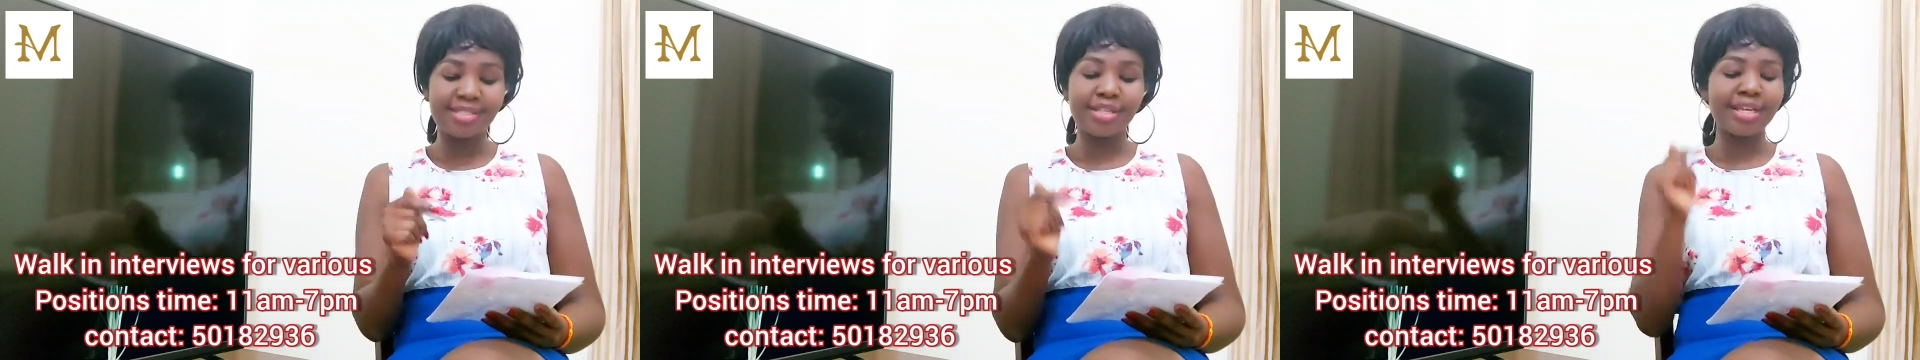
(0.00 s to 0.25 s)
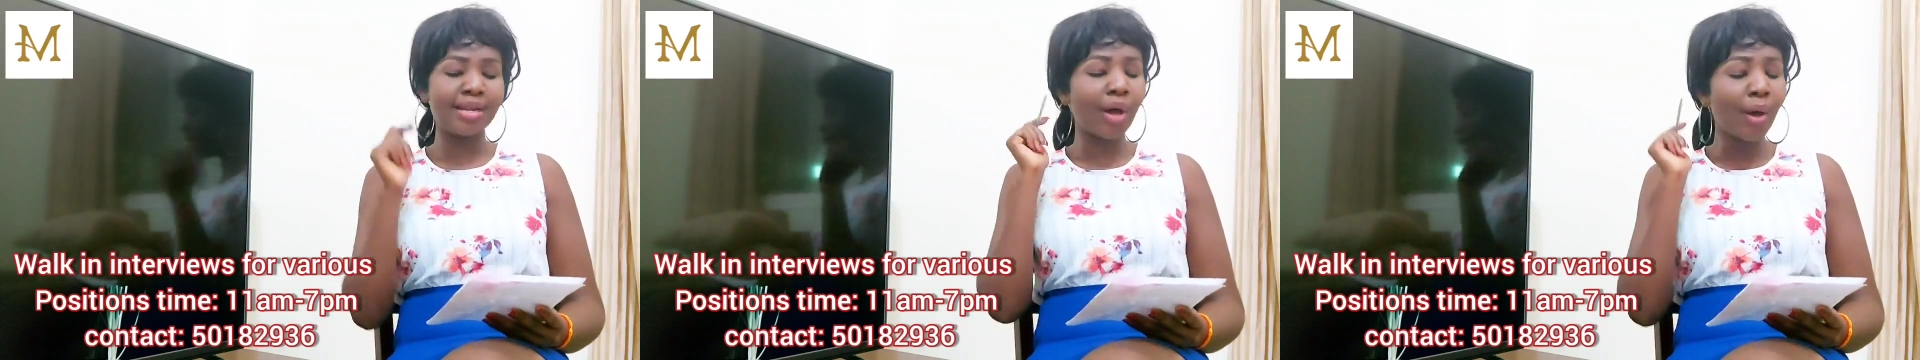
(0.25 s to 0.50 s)
You
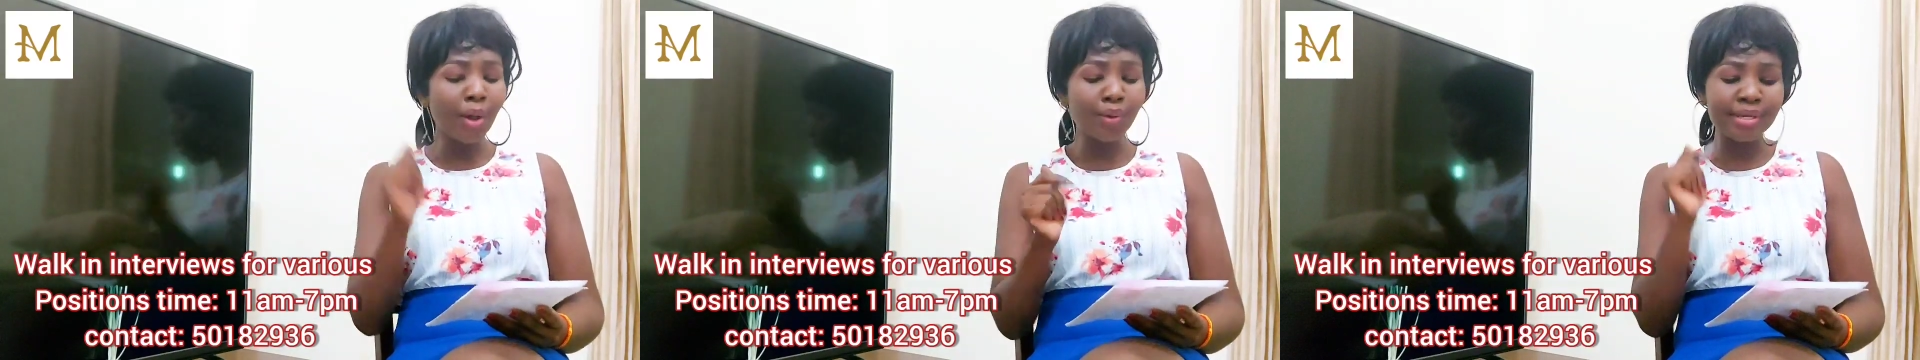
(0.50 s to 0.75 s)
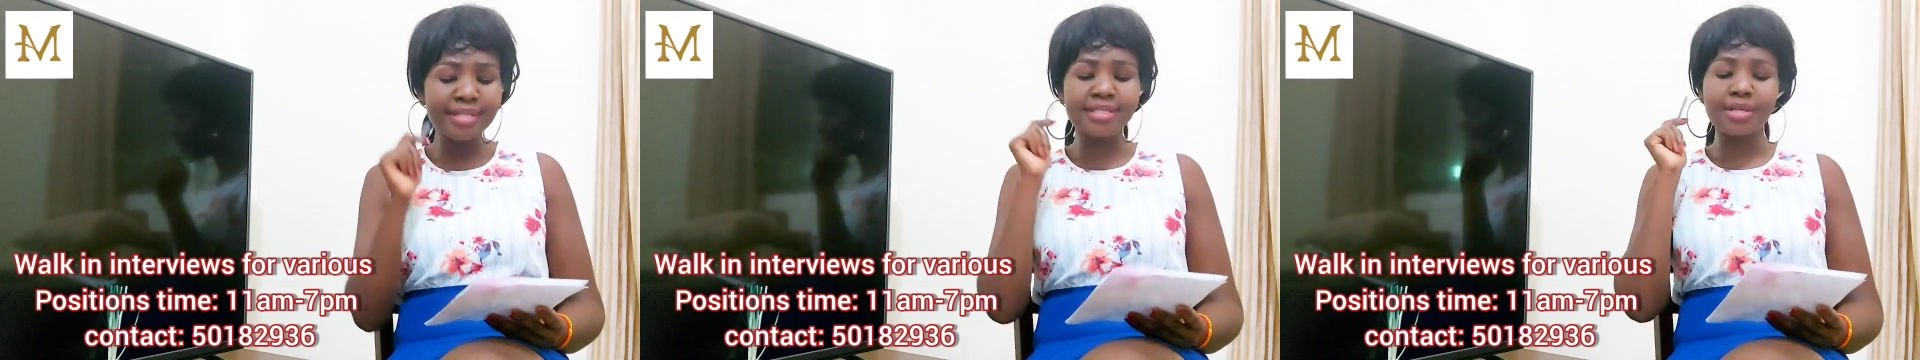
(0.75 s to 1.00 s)
can
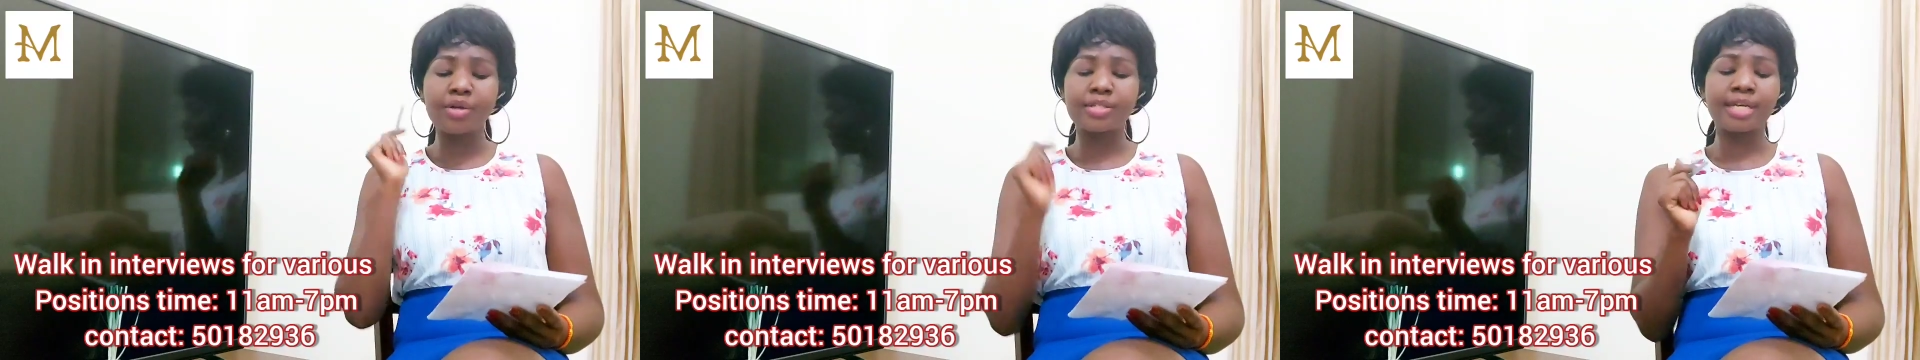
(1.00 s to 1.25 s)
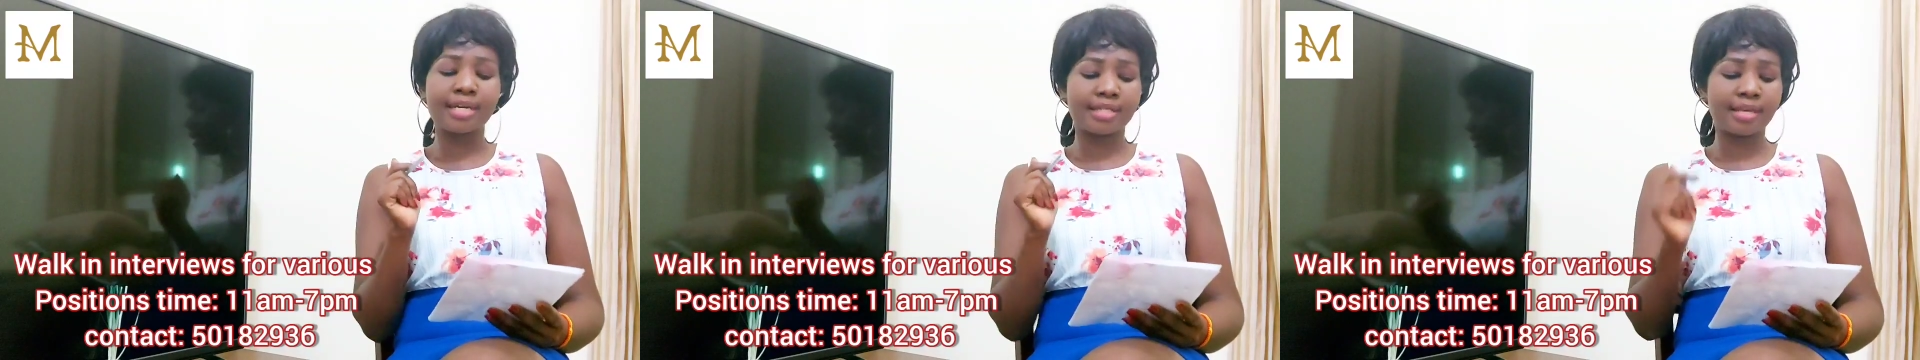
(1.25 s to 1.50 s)
always
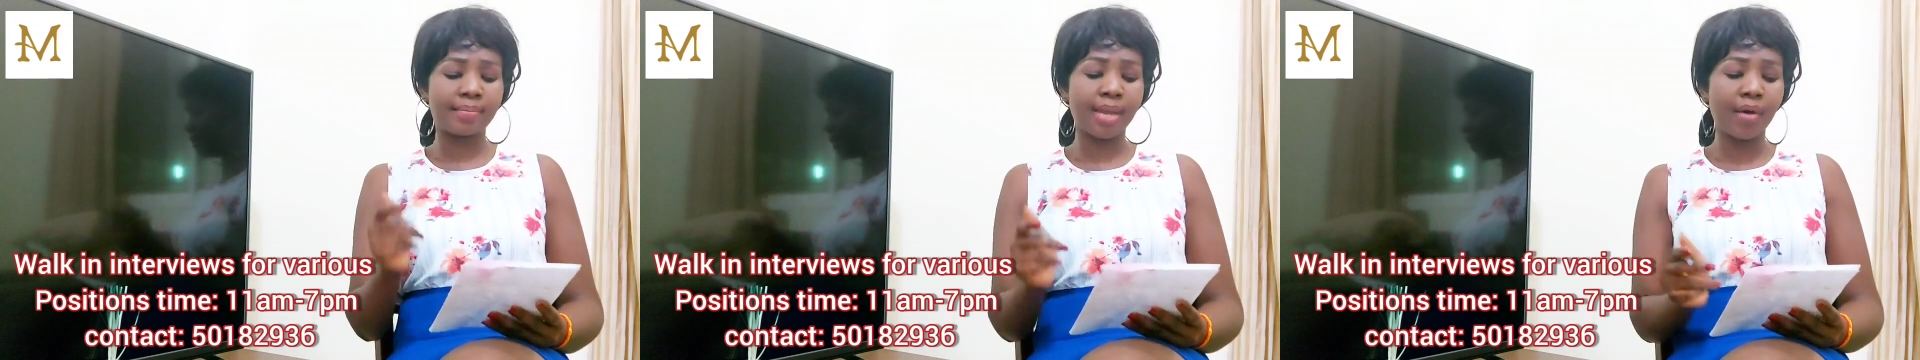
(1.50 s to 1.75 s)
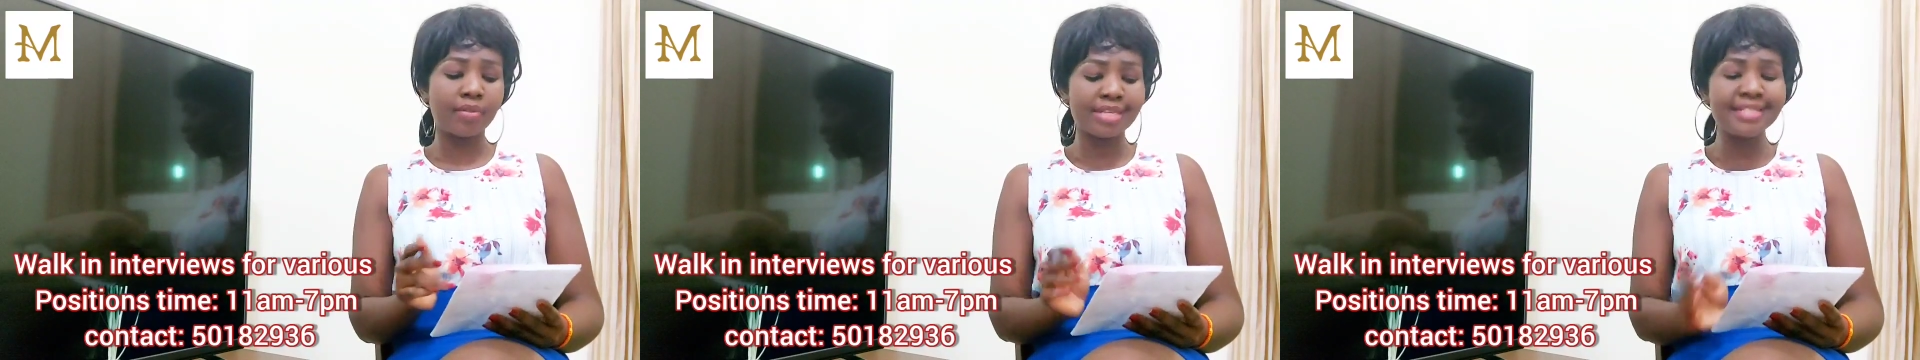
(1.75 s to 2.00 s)
contact them.
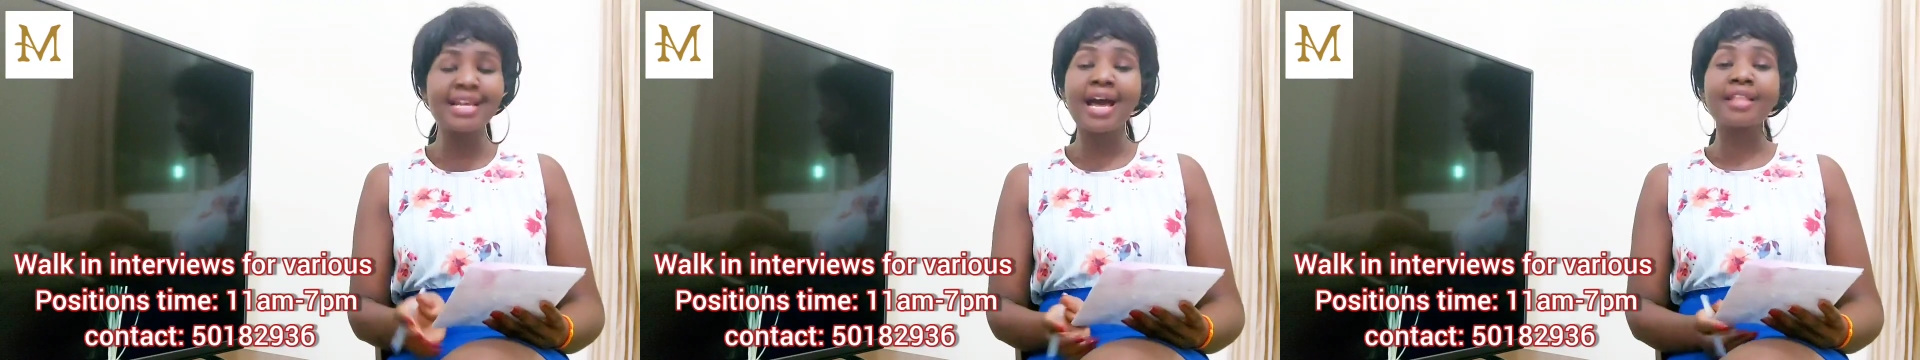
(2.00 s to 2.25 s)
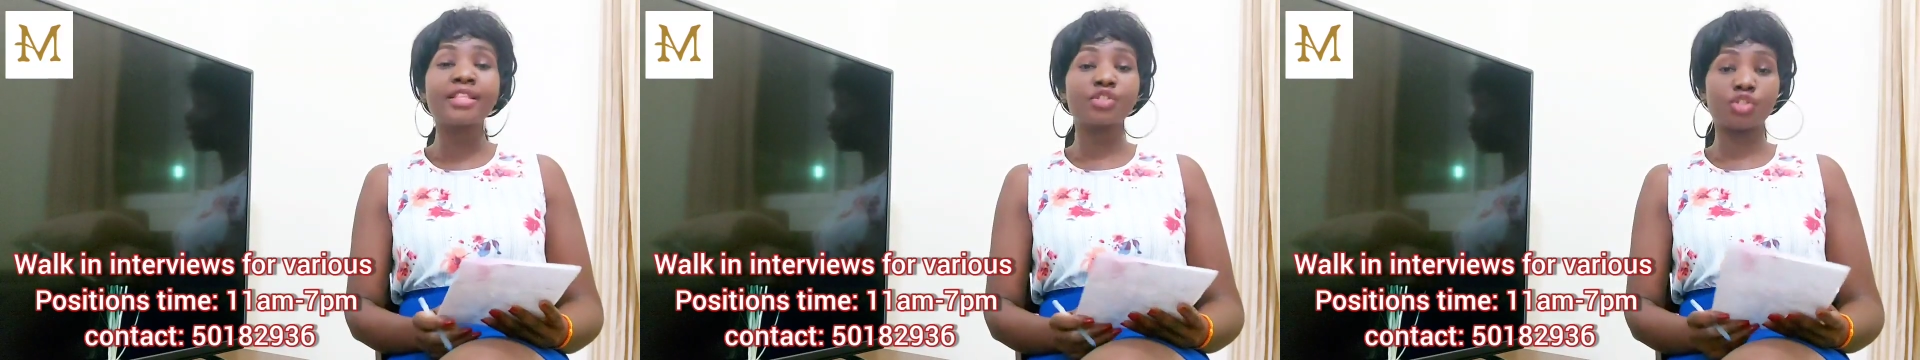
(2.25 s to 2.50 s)
Now, these
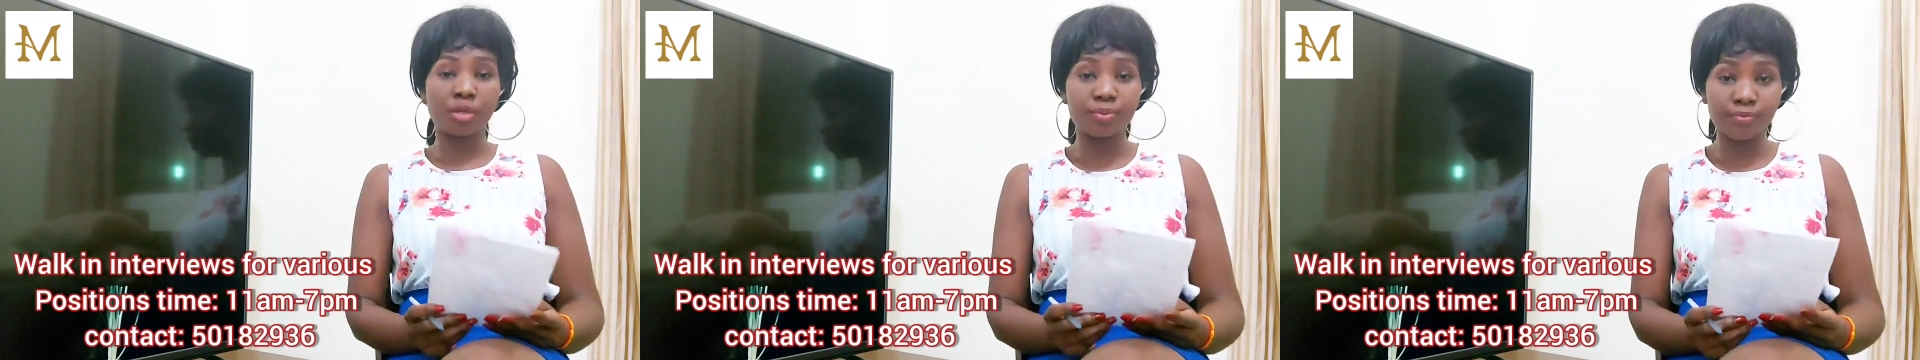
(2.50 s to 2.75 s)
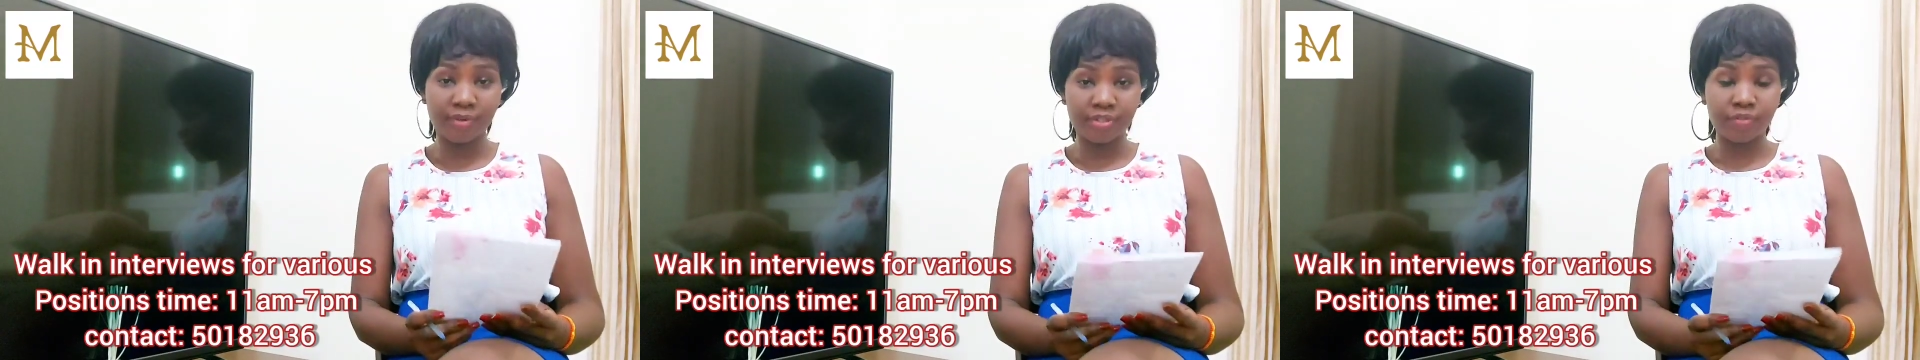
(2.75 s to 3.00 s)
are the jobs,
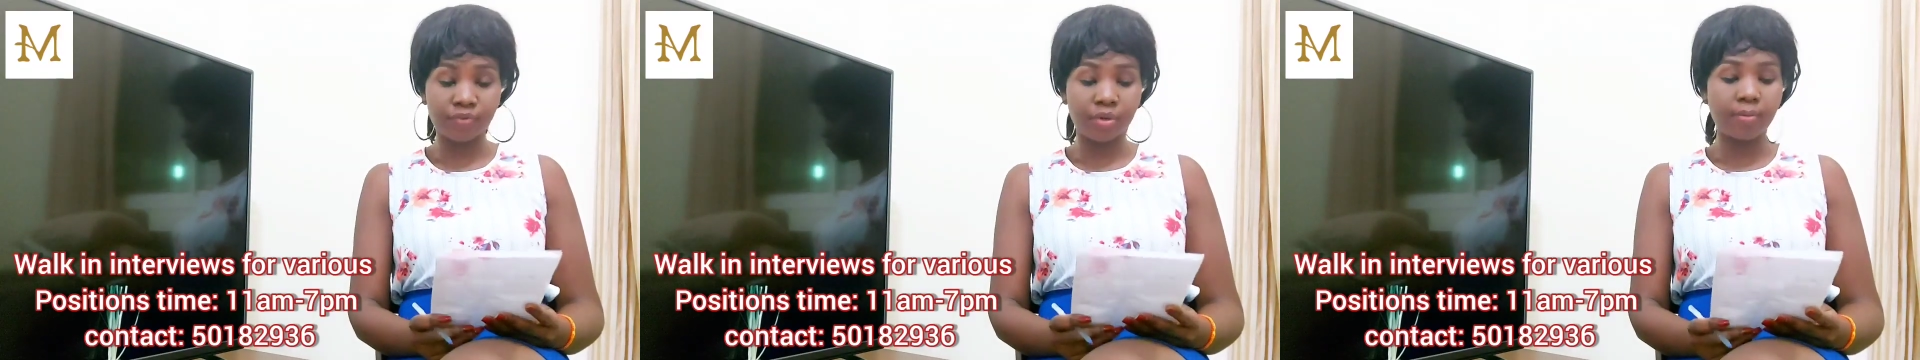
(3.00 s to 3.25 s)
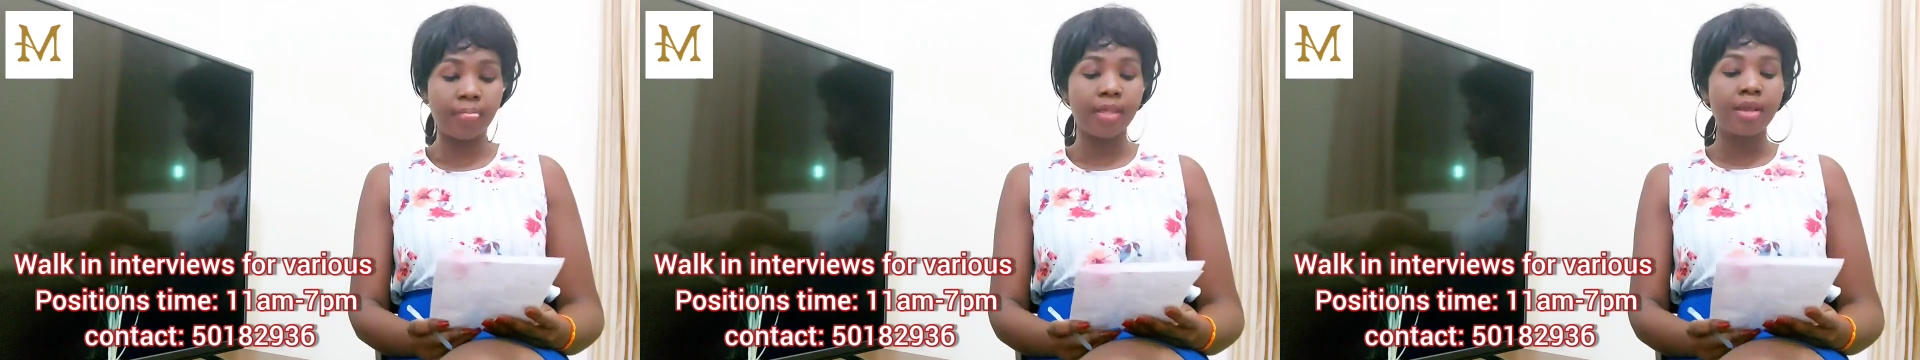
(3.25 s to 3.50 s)
first of
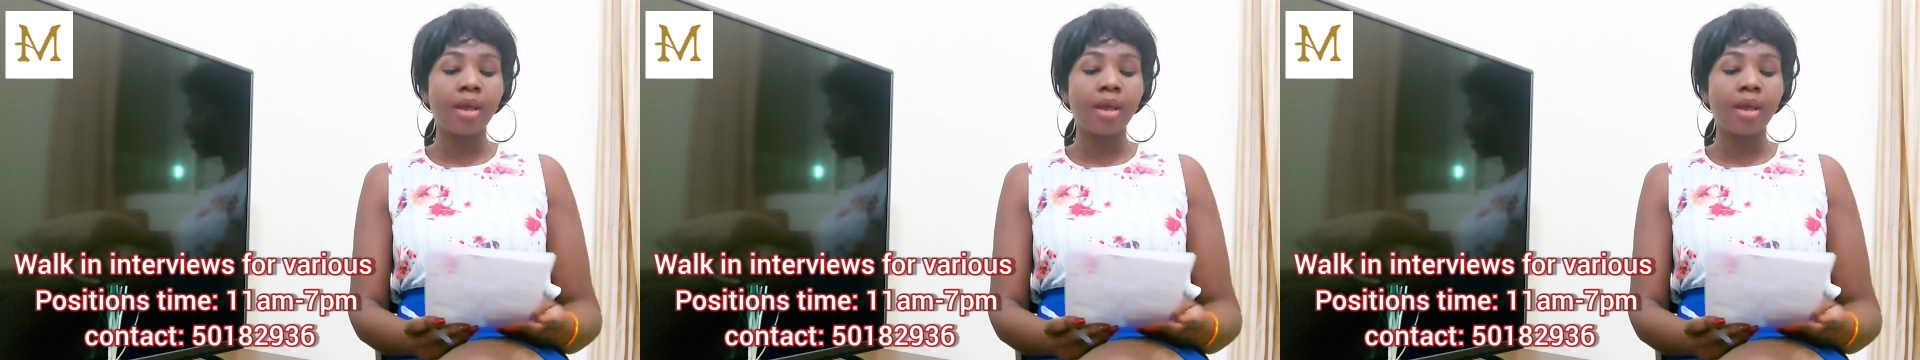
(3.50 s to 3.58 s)
all.